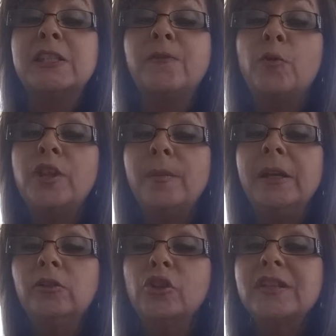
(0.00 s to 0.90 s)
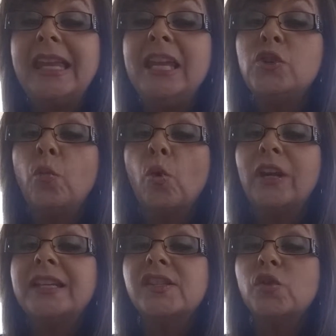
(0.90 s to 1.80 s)
as for the builders, each
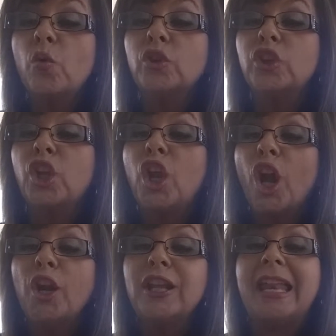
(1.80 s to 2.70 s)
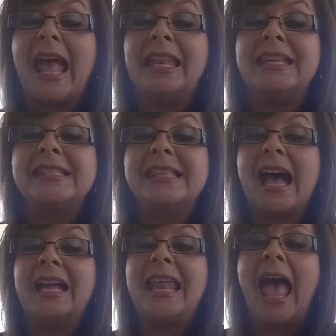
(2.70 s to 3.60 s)
wore his sword girded at his
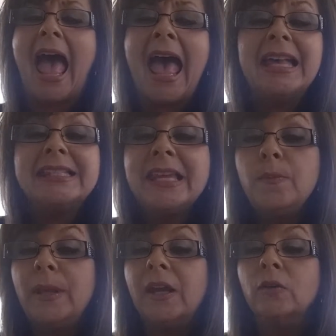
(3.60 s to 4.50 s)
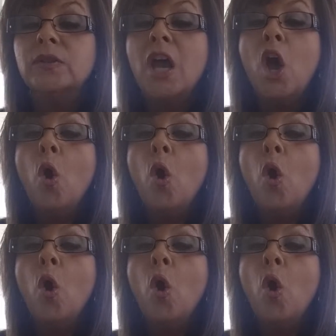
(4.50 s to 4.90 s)
side as he built,